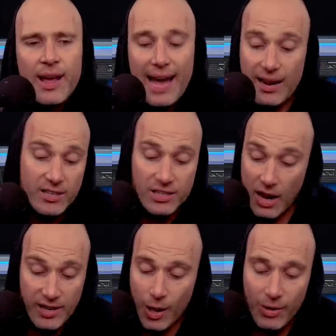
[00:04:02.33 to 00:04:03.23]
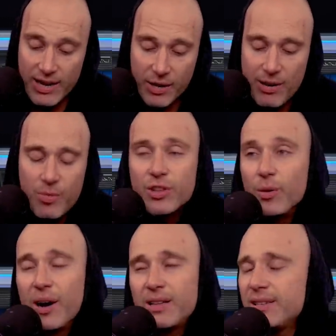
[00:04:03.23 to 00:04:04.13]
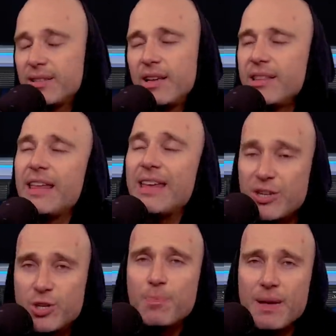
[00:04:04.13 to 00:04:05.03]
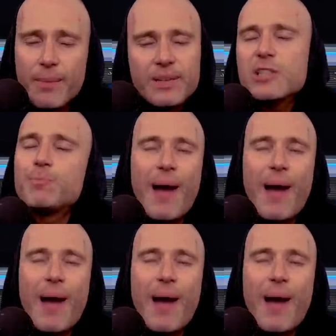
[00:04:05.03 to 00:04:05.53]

And I totally agree with you. Just